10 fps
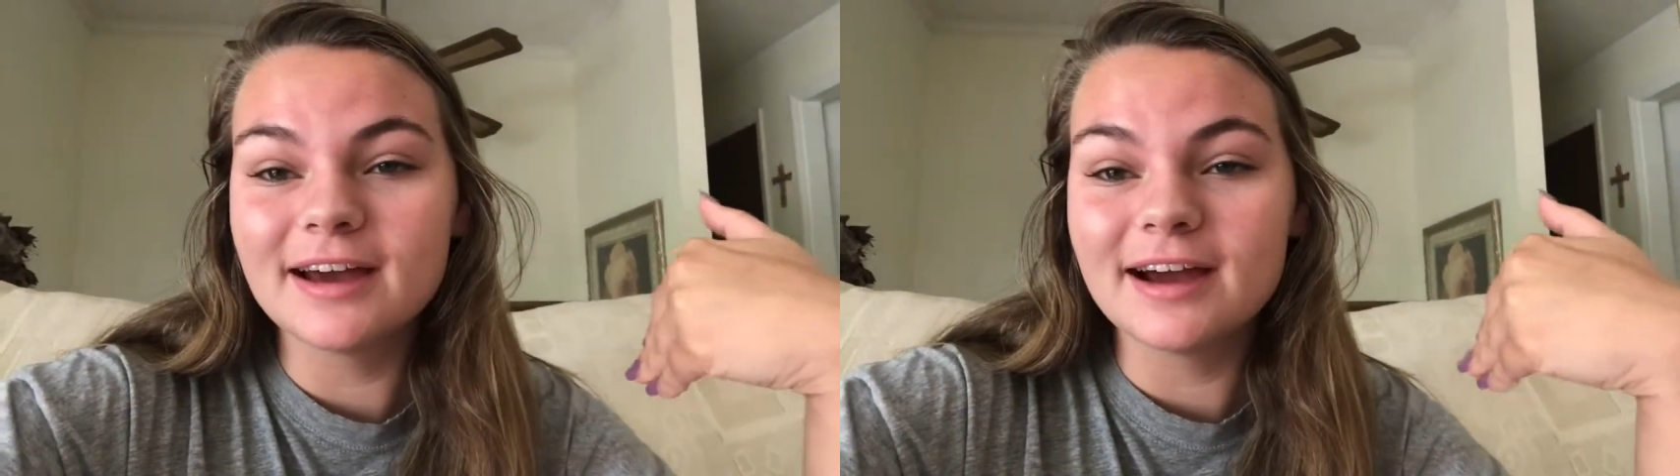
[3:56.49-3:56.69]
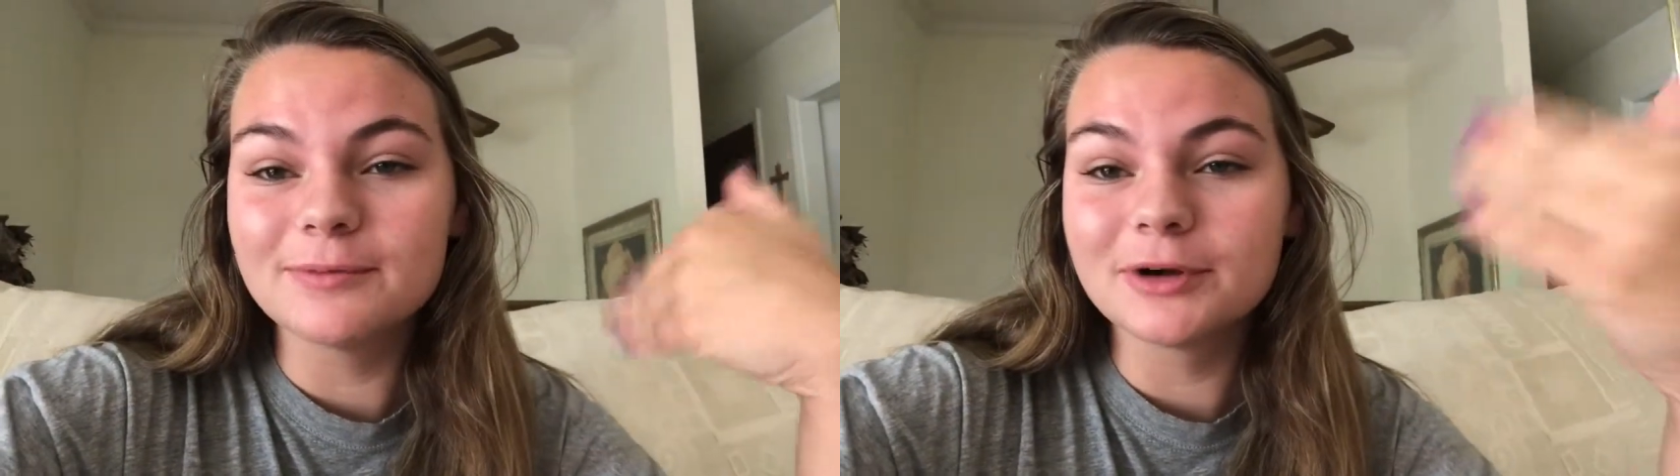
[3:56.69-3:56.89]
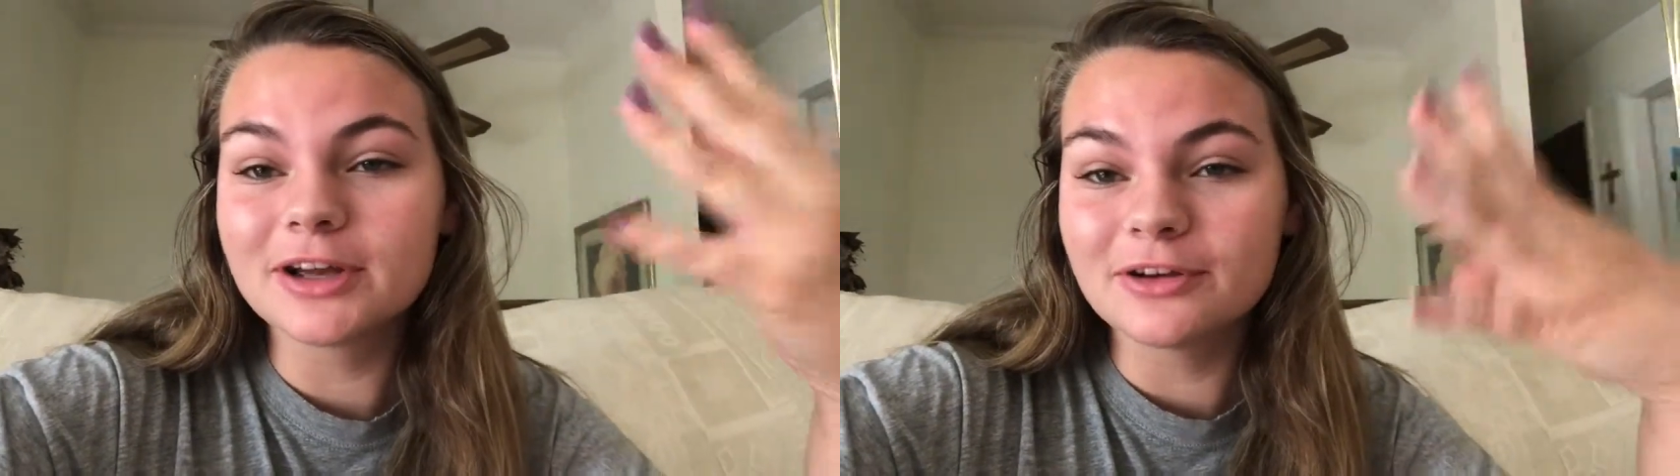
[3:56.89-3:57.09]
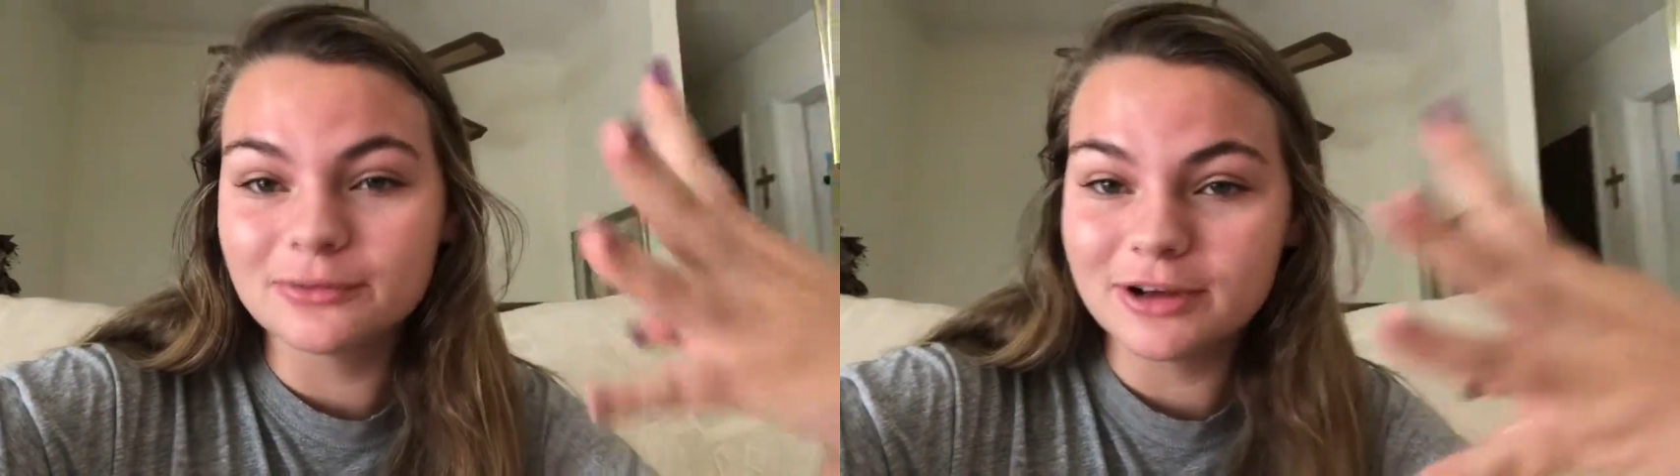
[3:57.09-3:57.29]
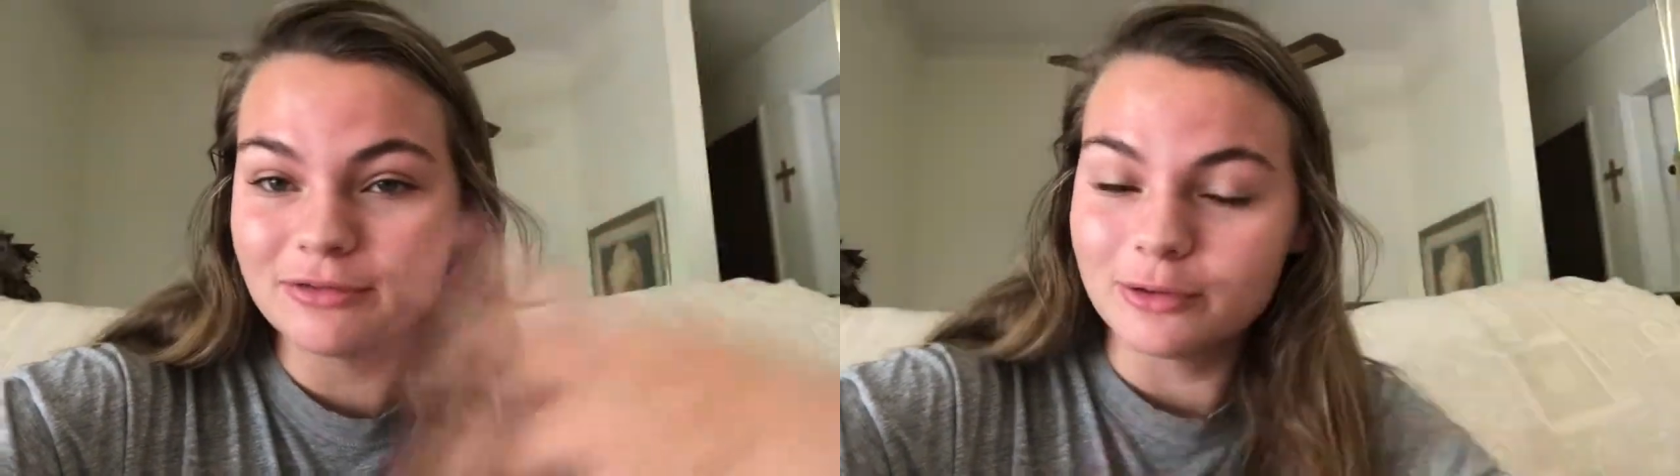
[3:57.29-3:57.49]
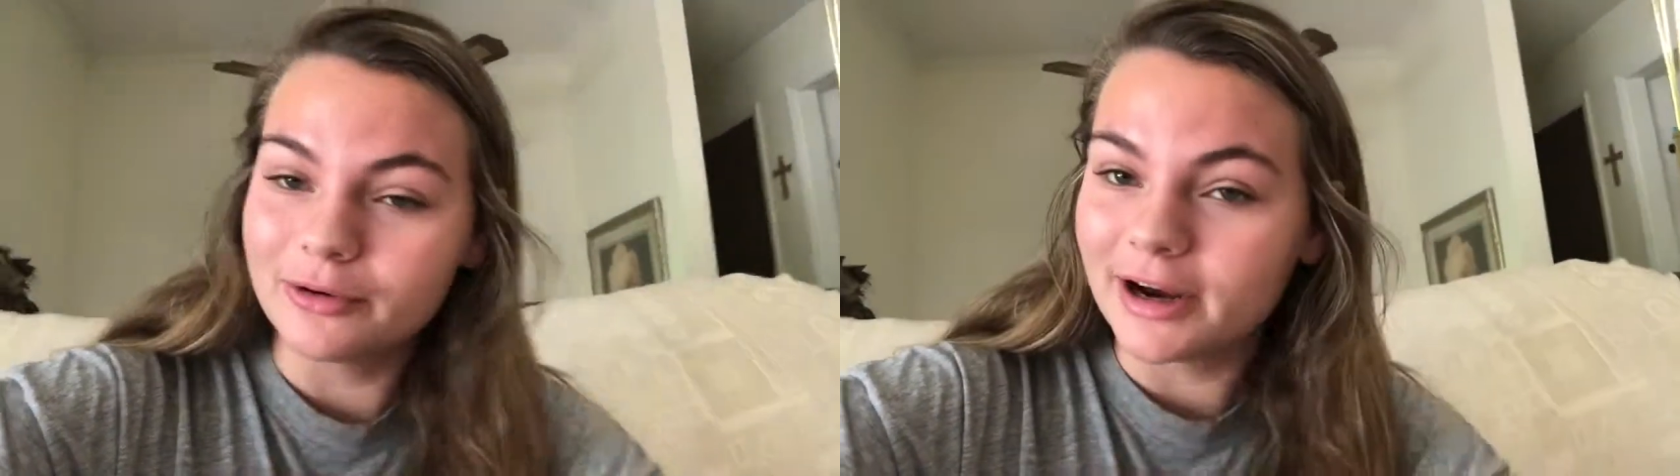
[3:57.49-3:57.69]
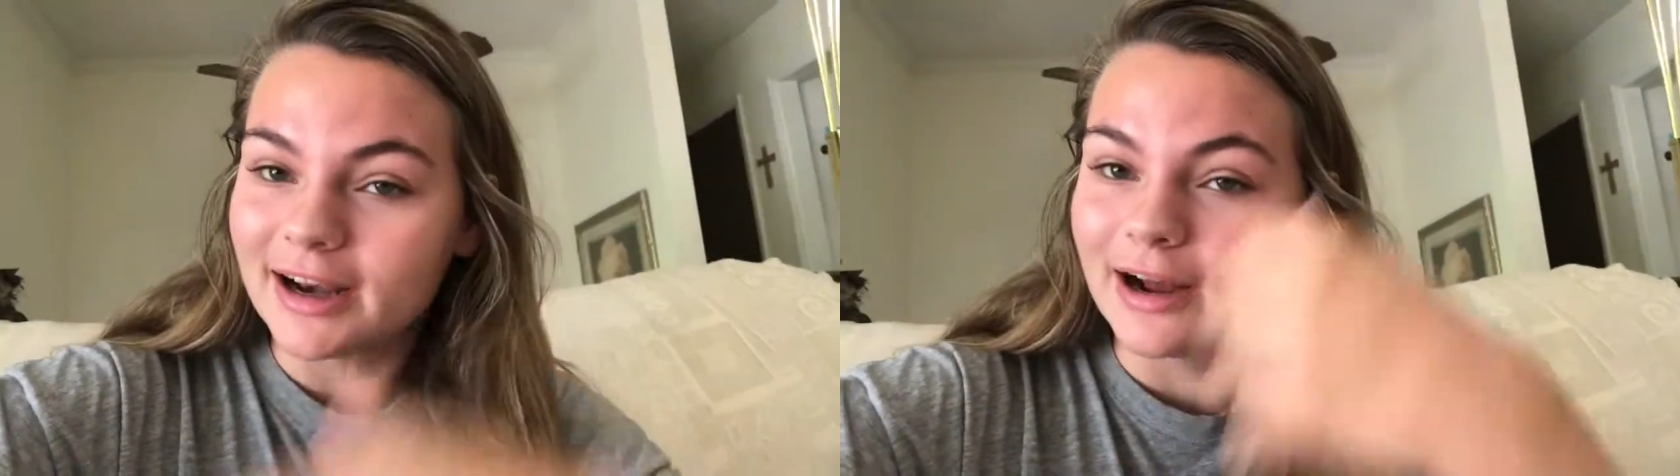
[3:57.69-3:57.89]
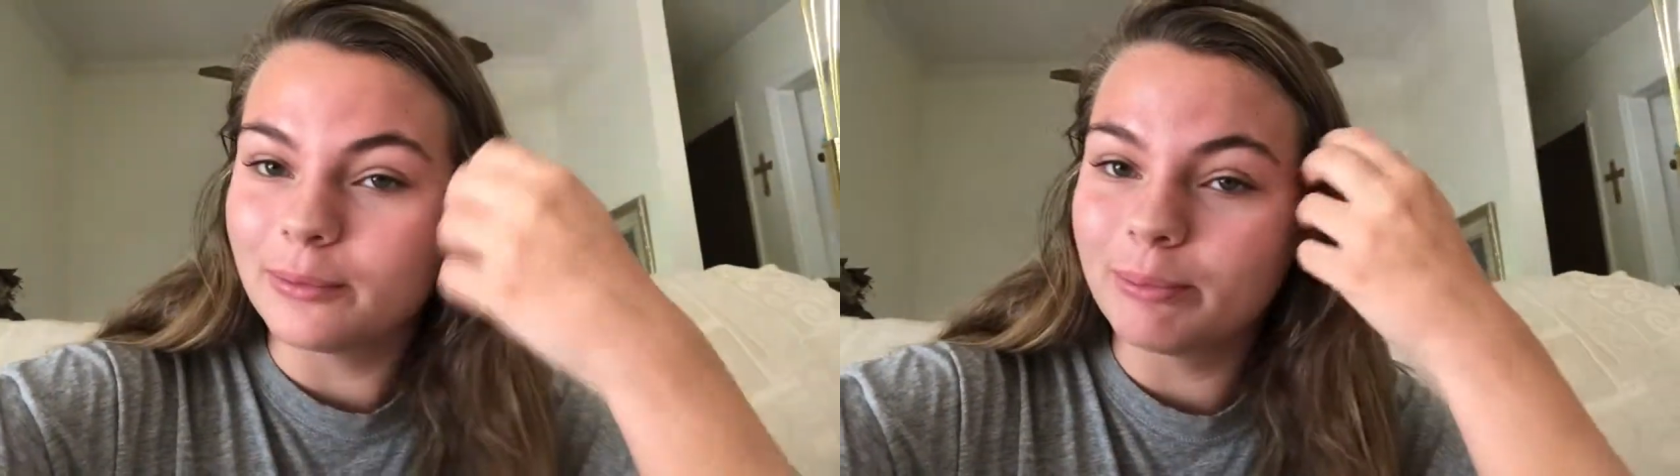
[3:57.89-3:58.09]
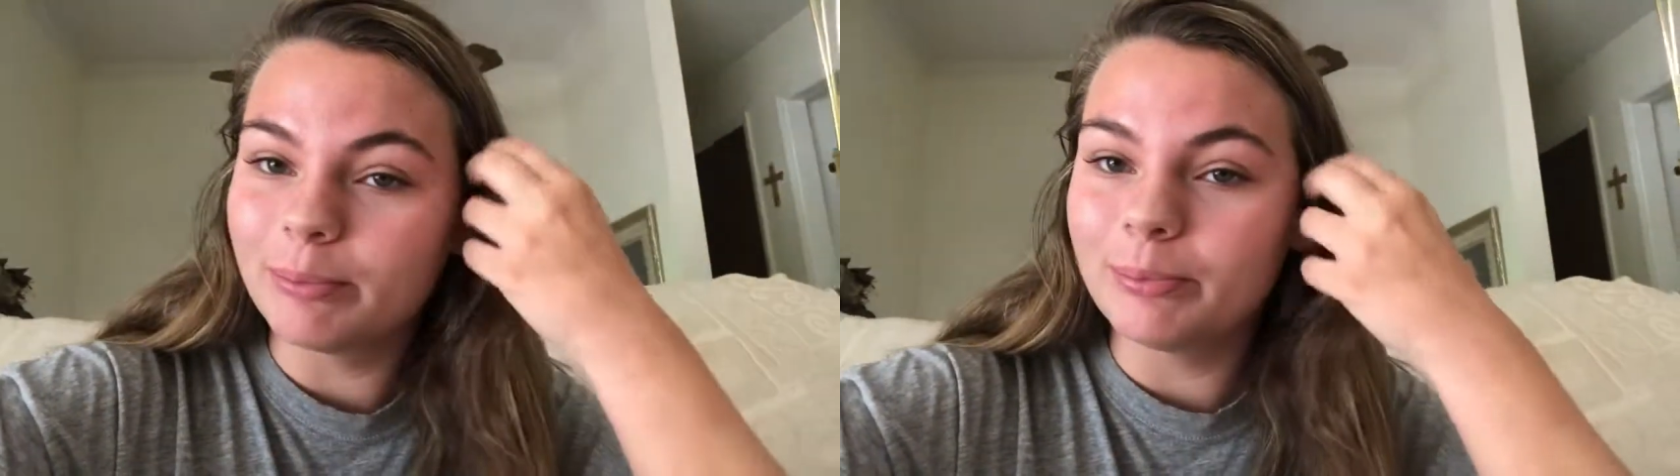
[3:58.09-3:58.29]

I'm working on week four right now,